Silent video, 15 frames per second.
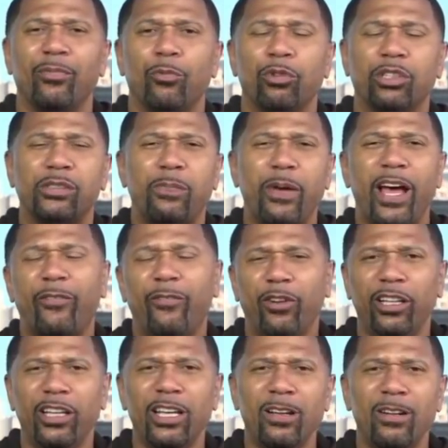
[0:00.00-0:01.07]

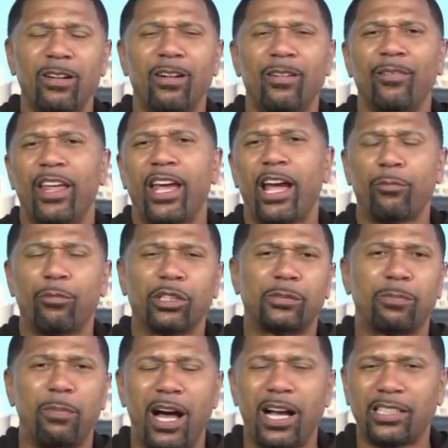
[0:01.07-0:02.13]
respectfully and
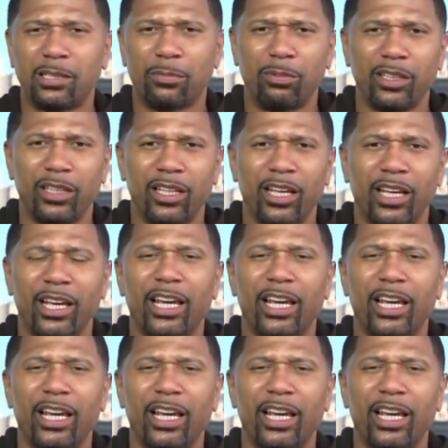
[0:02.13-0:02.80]
responsibly.